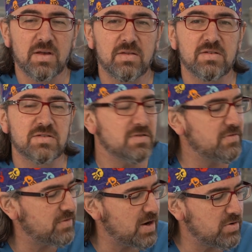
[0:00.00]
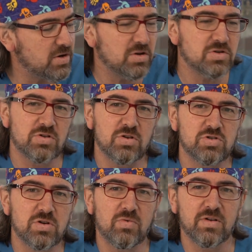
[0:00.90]
This is a very good
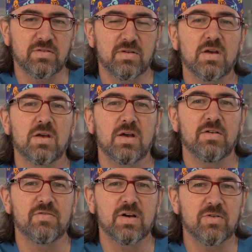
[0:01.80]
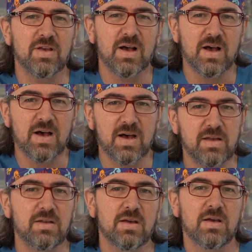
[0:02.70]
surgery with a very
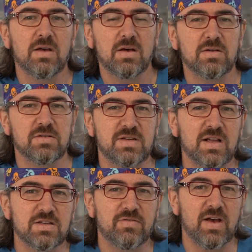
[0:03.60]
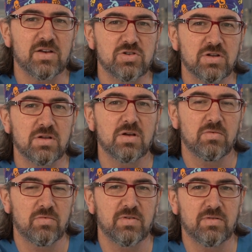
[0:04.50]
high satisfaction
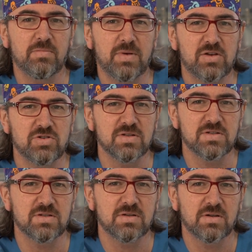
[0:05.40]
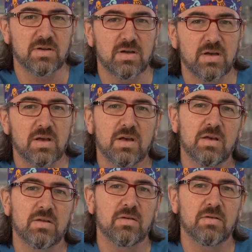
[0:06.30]
with the patients.
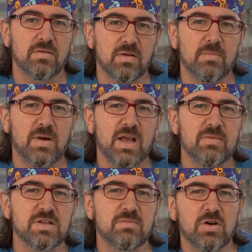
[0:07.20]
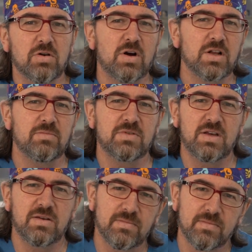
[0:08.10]
My name is Amir Oron MD.